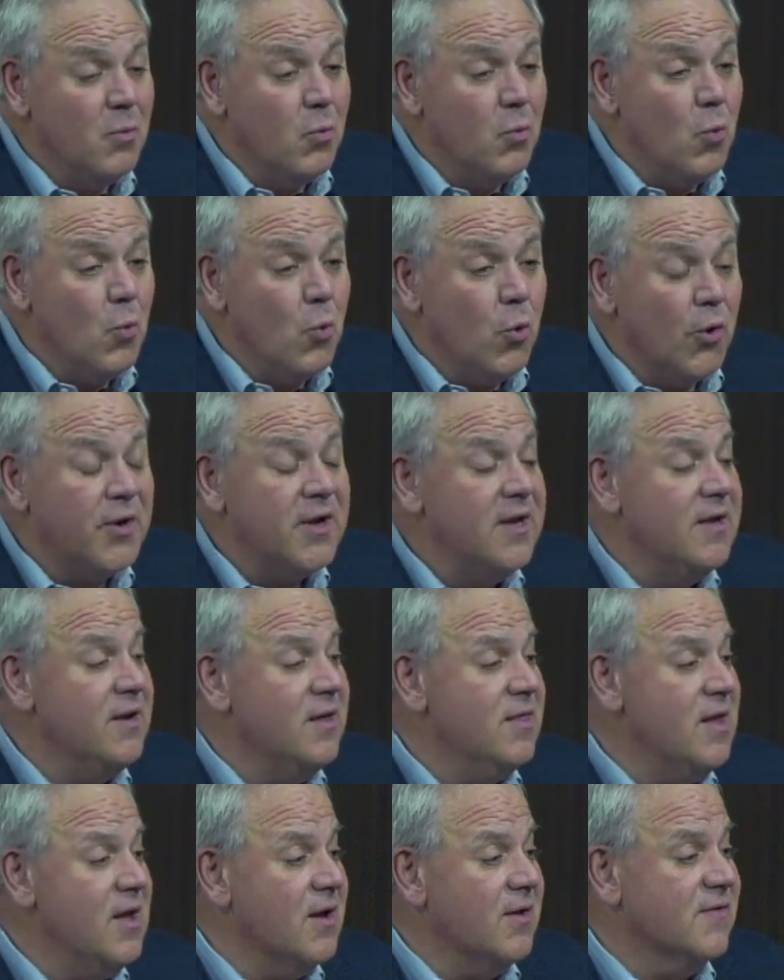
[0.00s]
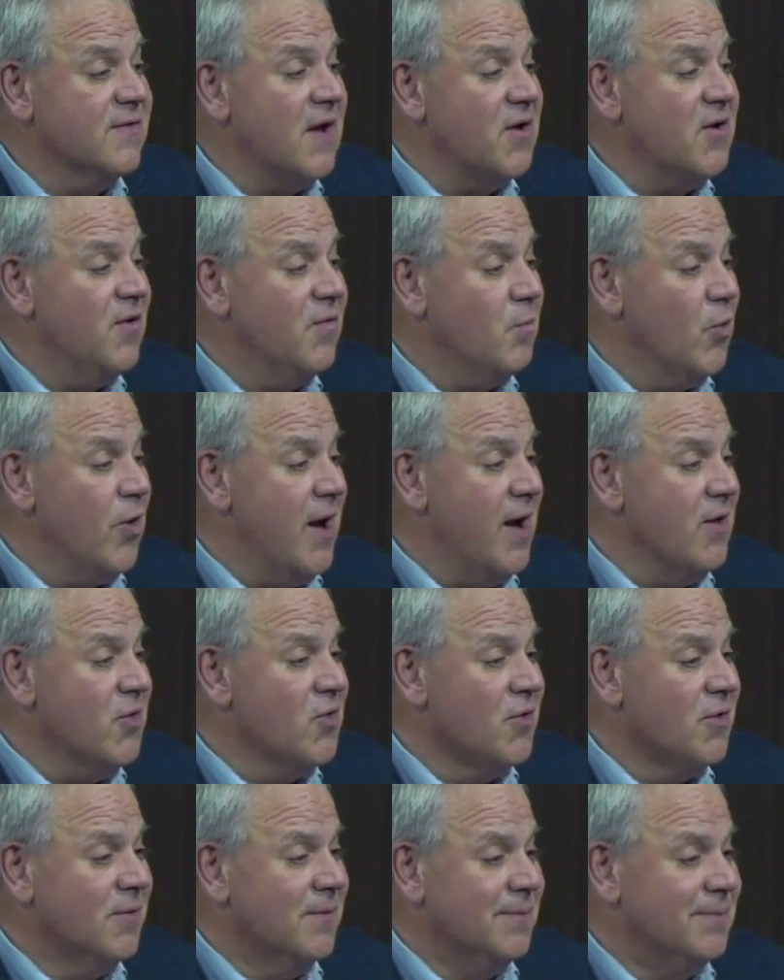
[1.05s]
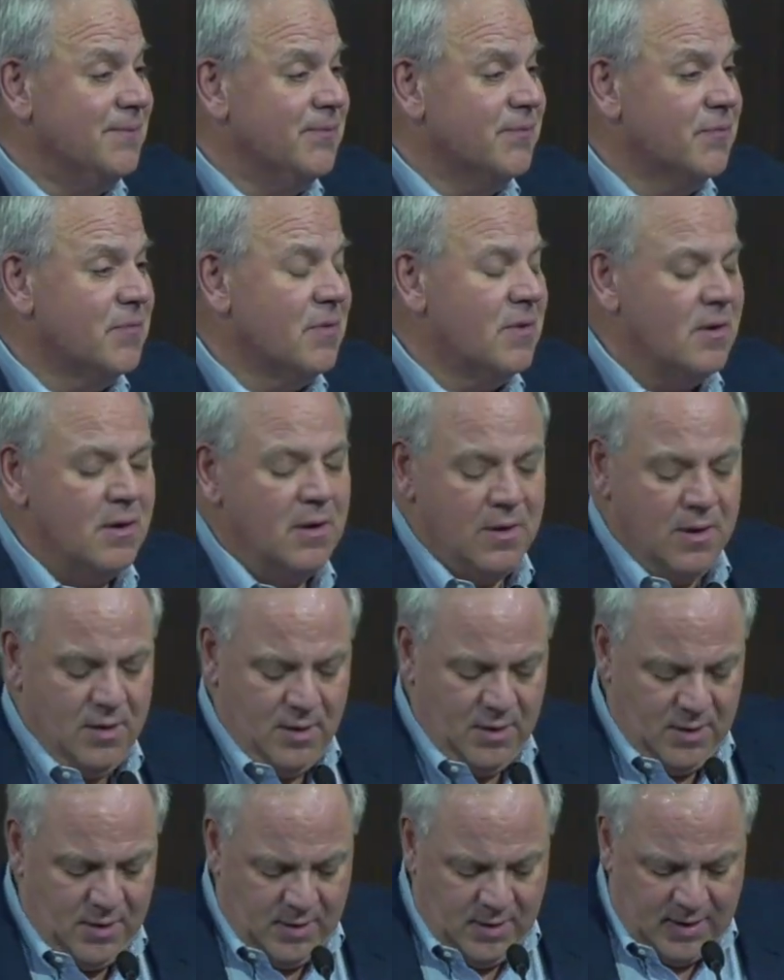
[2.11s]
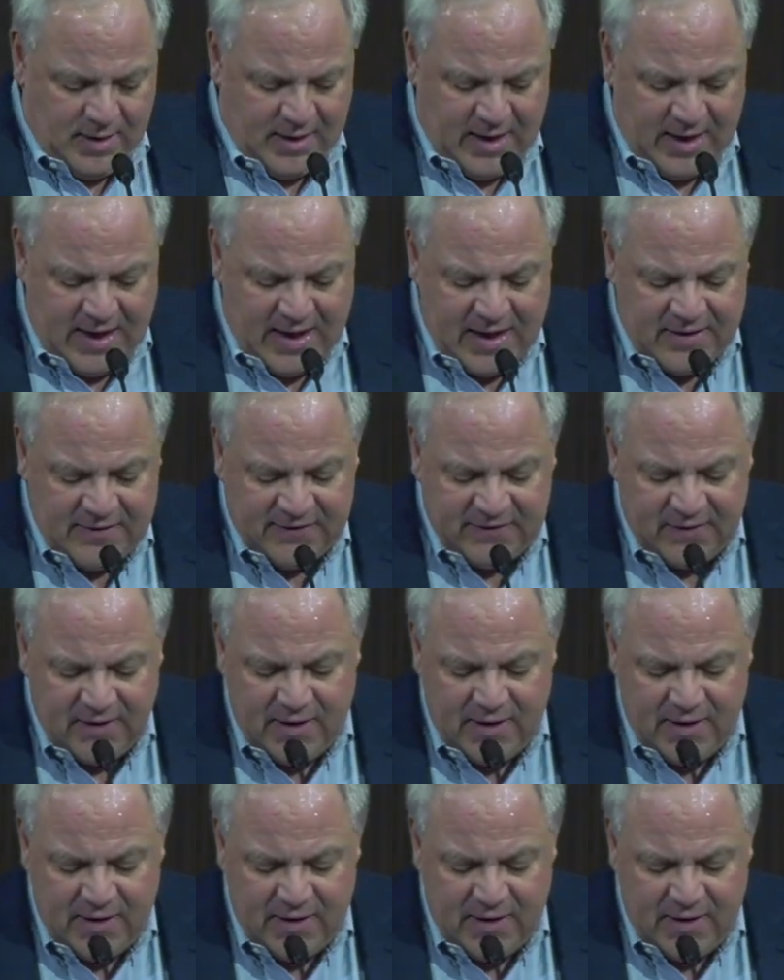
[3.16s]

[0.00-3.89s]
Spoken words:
working in the executive branch. And